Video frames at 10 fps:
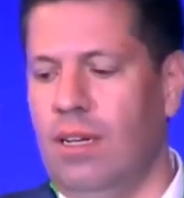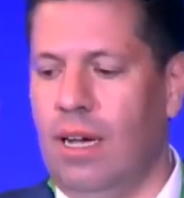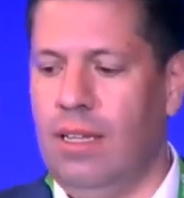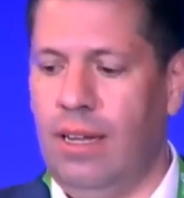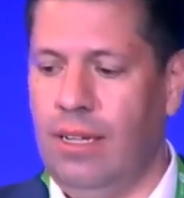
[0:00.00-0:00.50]

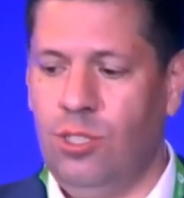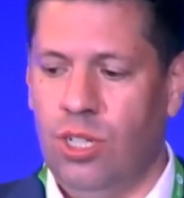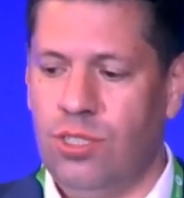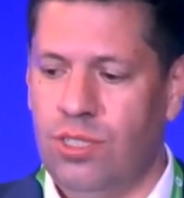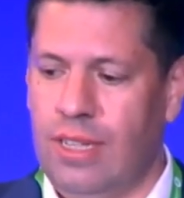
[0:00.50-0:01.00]
And then in
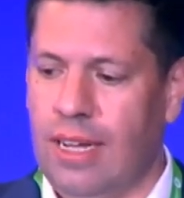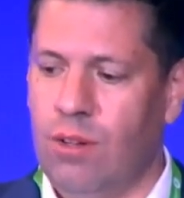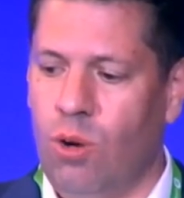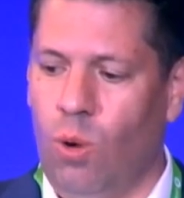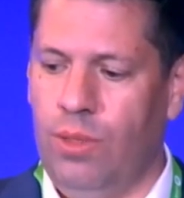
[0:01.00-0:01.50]
just the
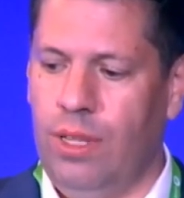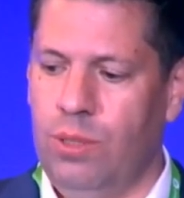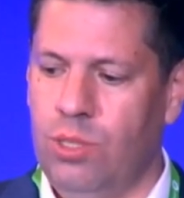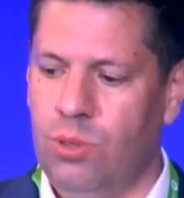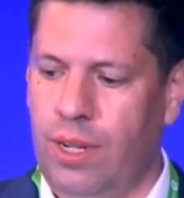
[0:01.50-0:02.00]
second hole that we
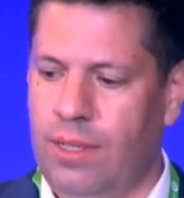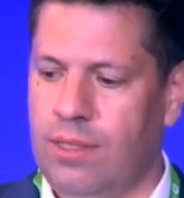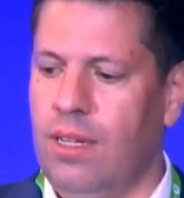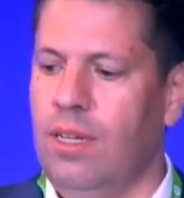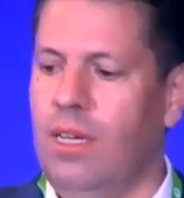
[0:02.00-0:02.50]
drilled,
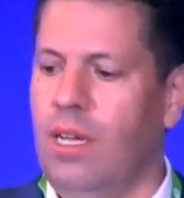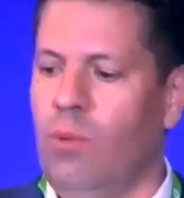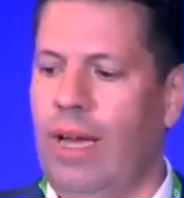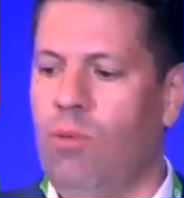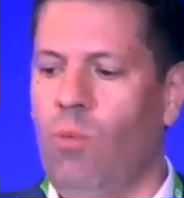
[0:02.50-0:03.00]

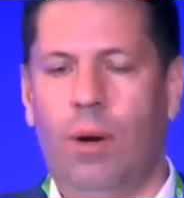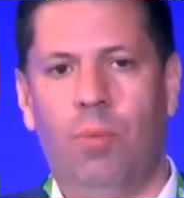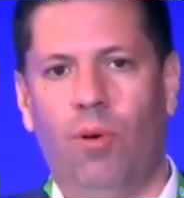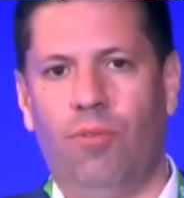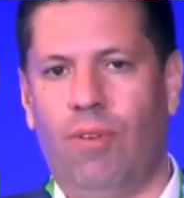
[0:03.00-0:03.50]
we had
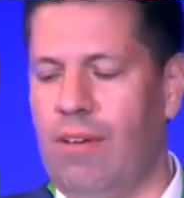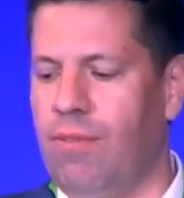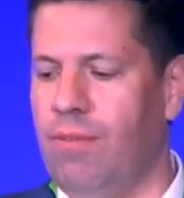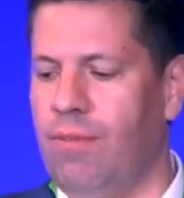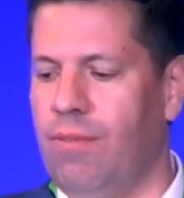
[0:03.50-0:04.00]
1.5
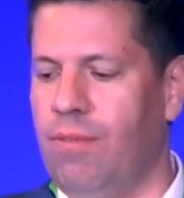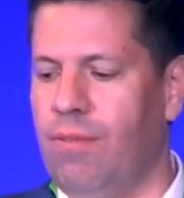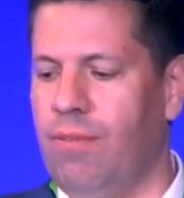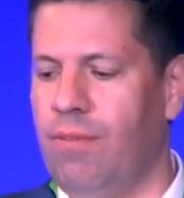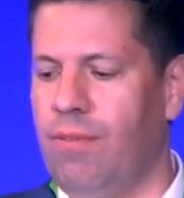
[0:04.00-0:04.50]

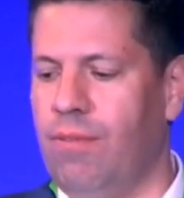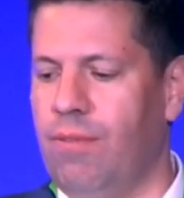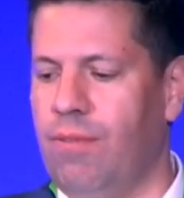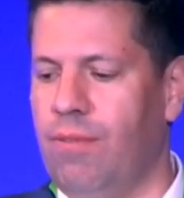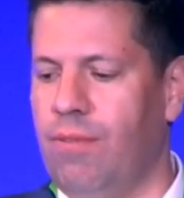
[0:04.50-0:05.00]
meters
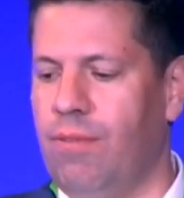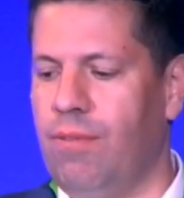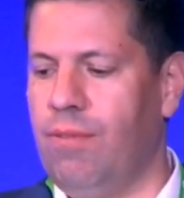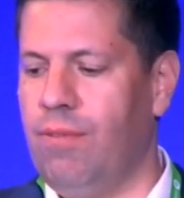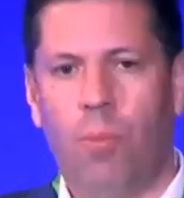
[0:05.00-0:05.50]
of
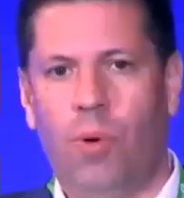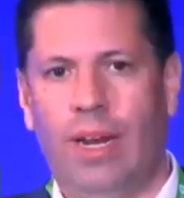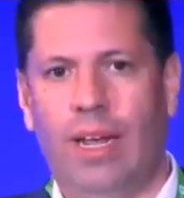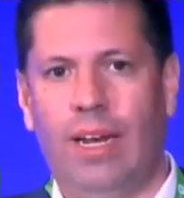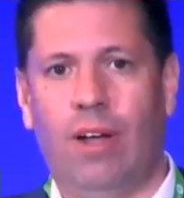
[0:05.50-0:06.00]

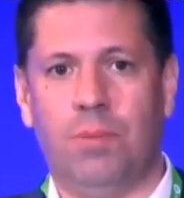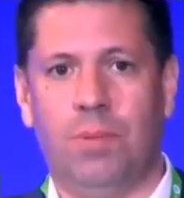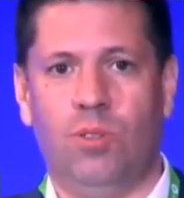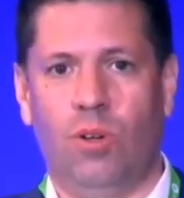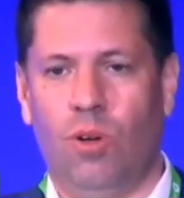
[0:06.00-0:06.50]
4.8 grams per
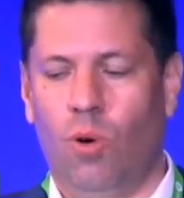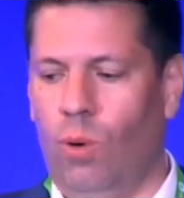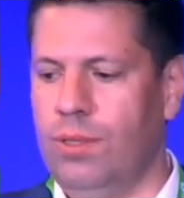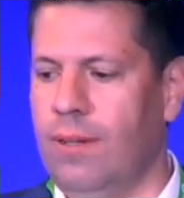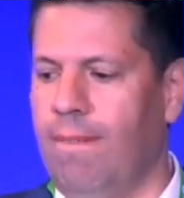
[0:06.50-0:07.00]
ton
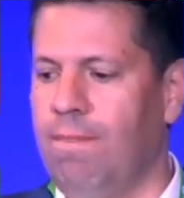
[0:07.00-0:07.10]
gold